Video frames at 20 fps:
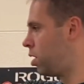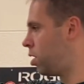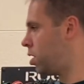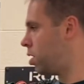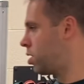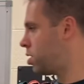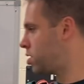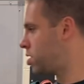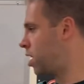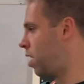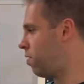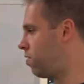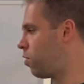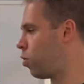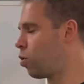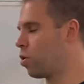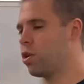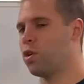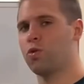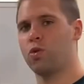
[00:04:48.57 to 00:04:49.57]
Step
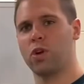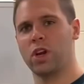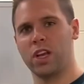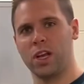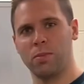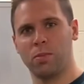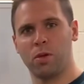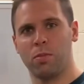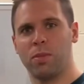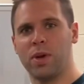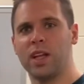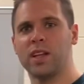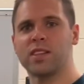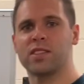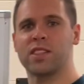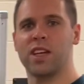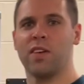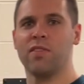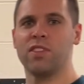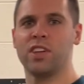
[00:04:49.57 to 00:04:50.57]
4, re-implement in
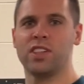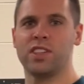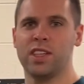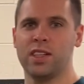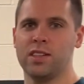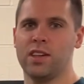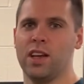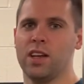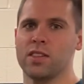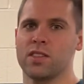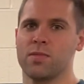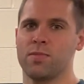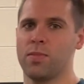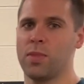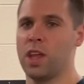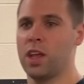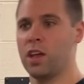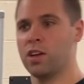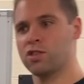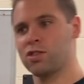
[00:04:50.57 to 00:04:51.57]
7 to 10 days.
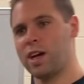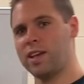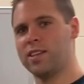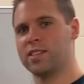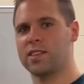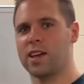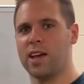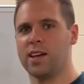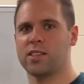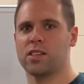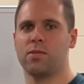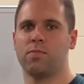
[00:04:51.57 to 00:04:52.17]
Try this, guys.